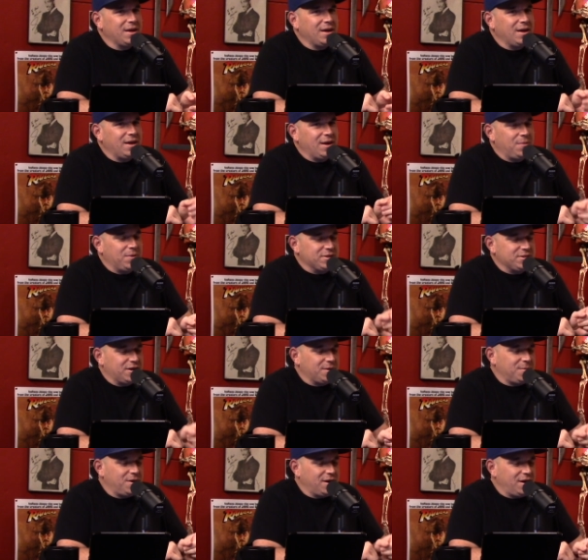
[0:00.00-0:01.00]
I want to talk
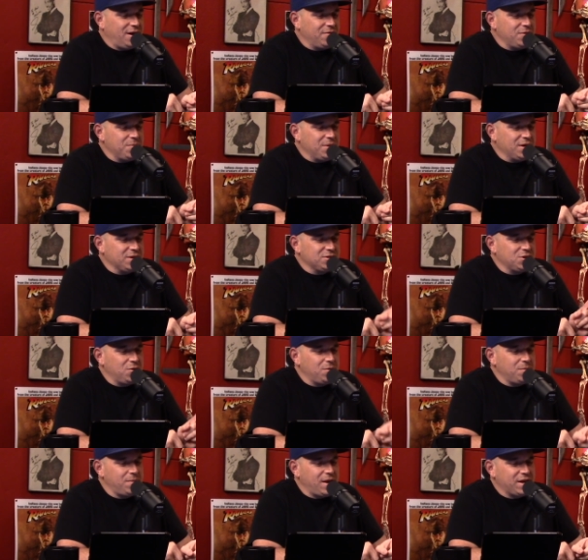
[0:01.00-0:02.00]
about coffee, but
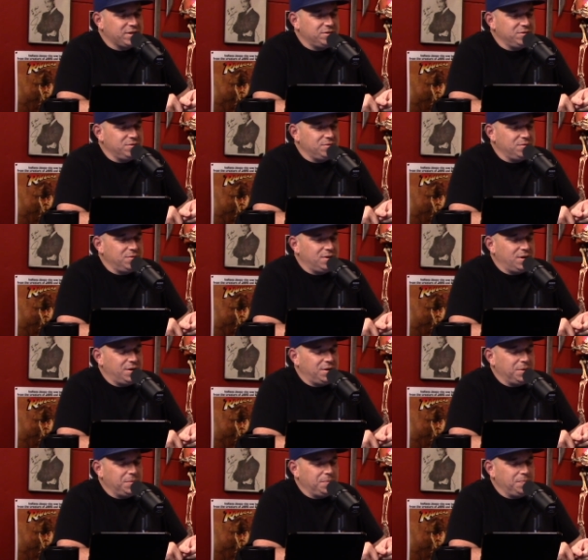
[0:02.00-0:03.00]
going back to
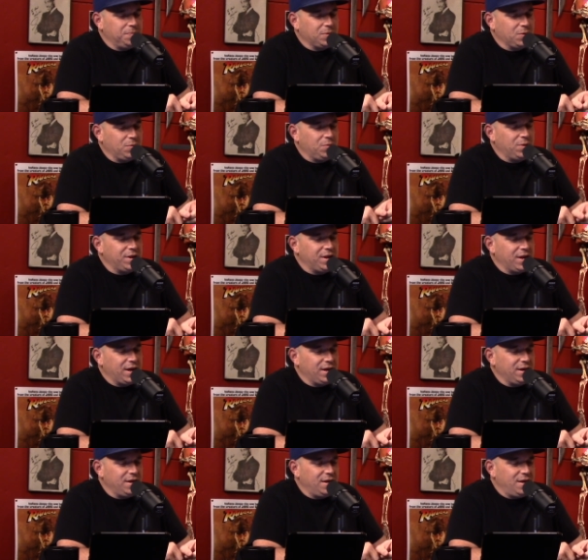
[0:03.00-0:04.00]
One
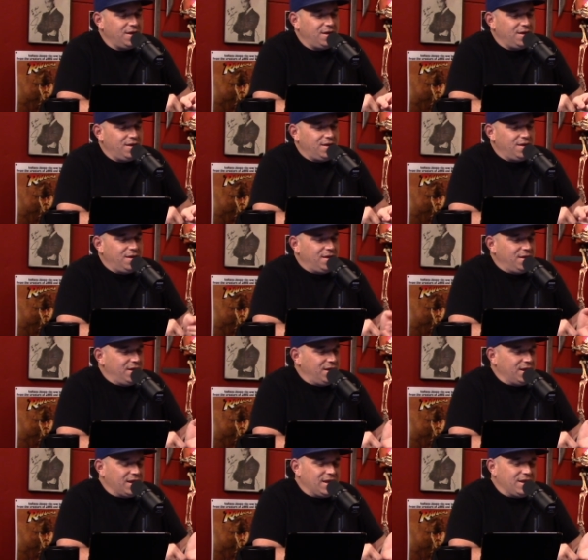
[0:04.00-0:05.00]
Night,
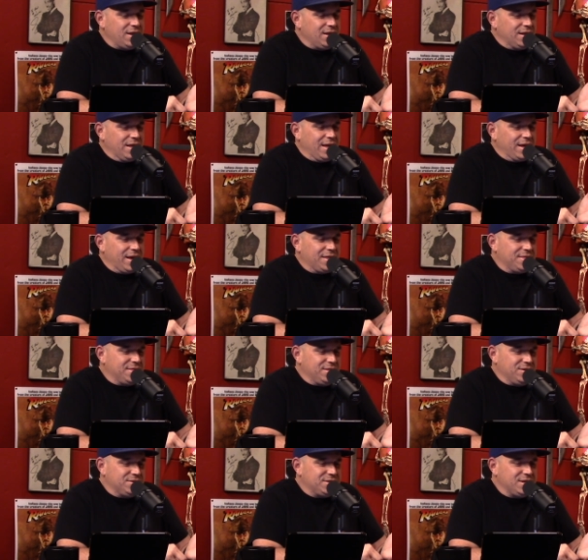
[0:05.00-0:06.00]
and again,
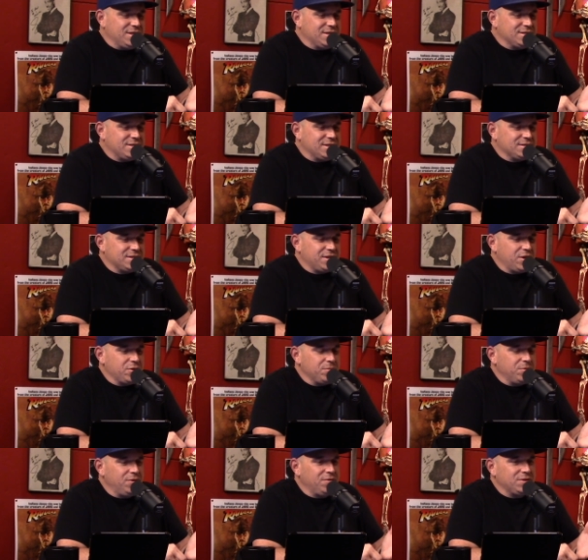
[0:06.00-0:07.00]
you see these things in other
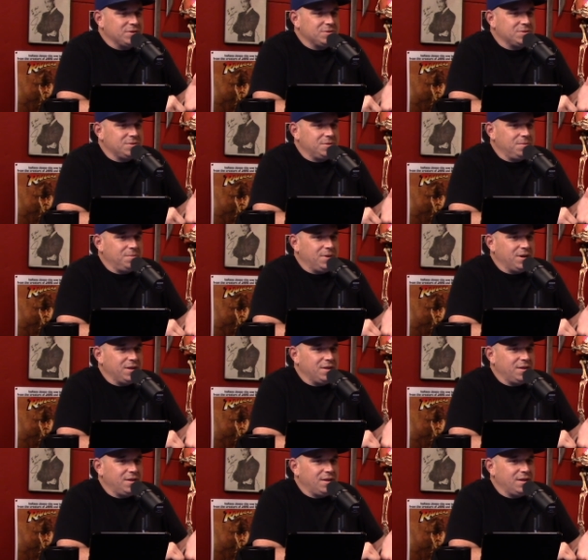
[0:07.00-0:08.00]
movies, but
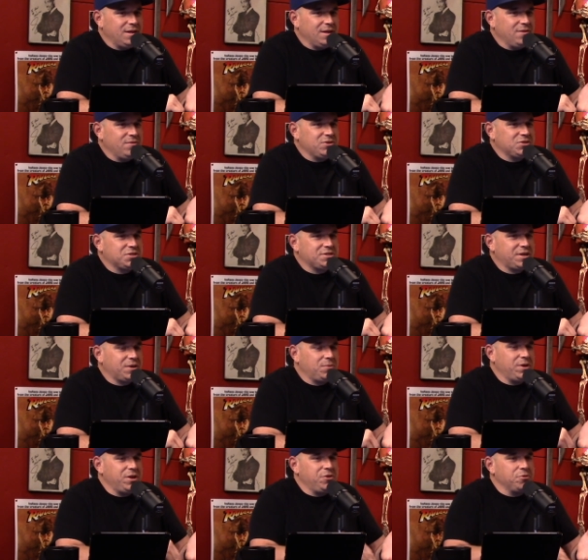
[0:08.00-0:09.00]
even just like
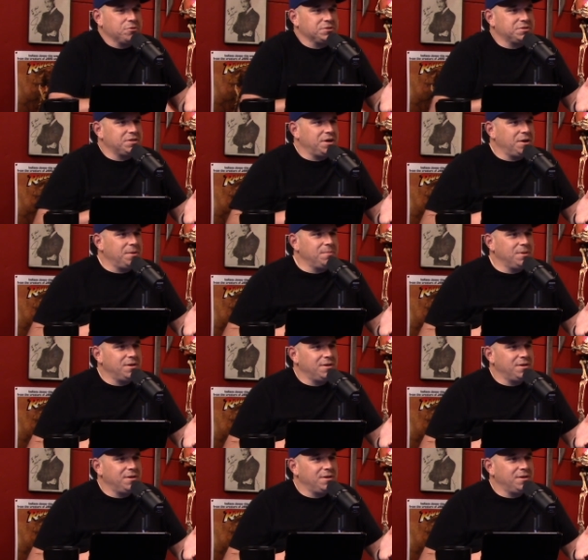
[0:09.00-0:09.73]
in her sub,